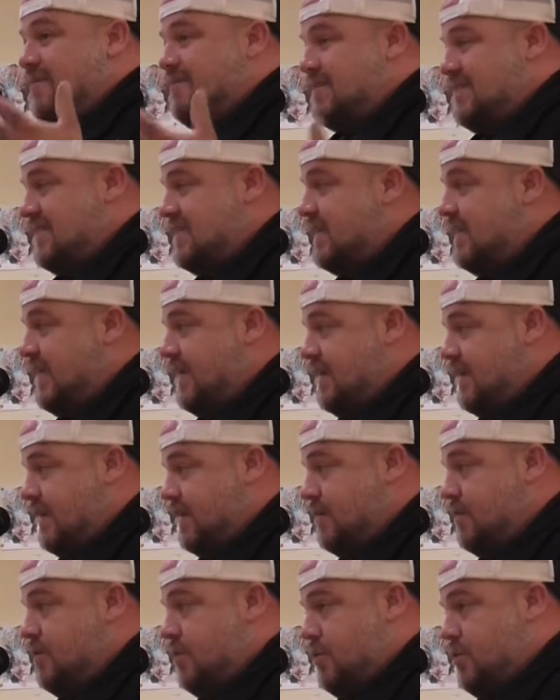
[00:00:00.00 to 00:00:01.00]
I'm a city
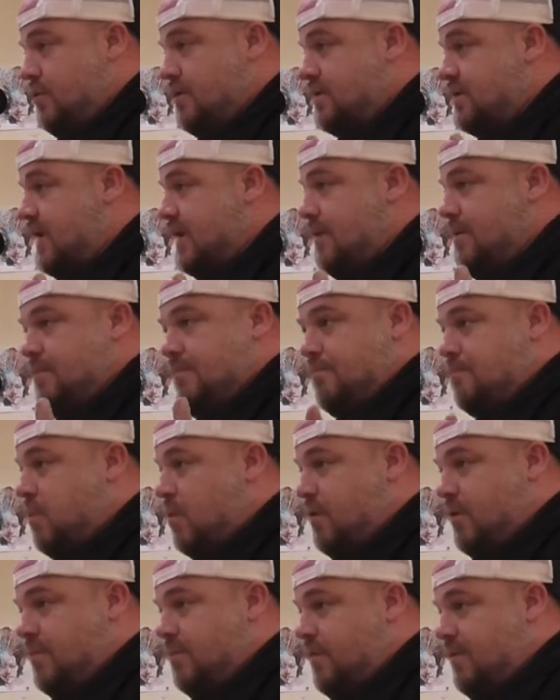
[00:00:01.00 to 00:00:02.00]
kid who was
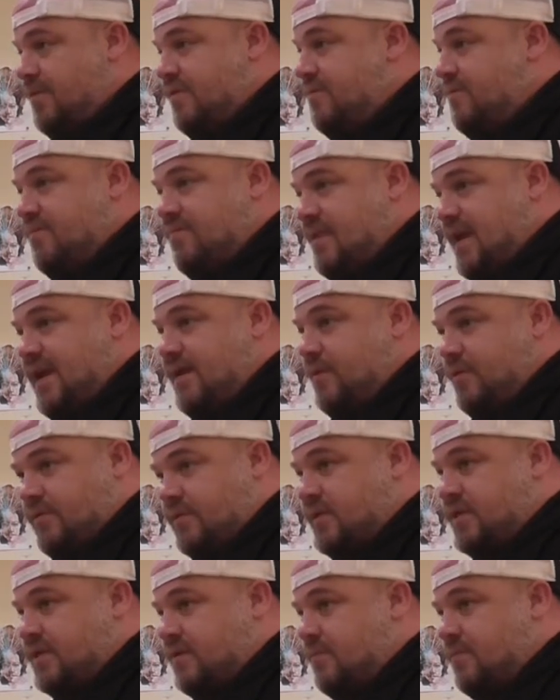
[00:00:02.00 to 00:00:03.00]
born with
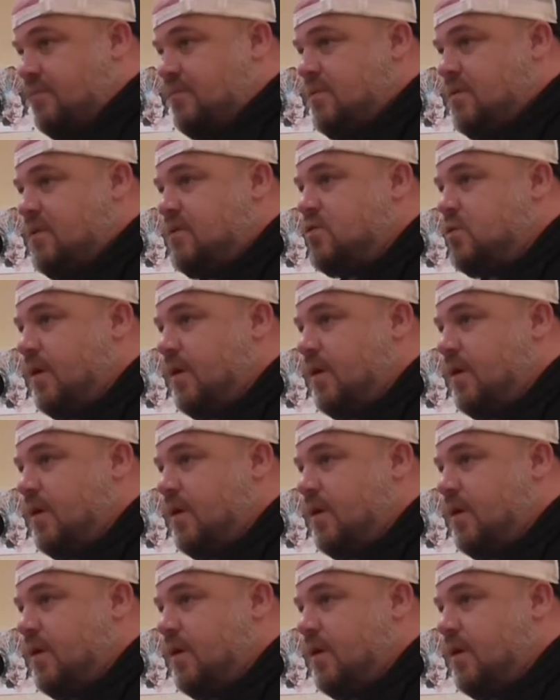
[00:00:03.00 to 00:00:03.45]
needles and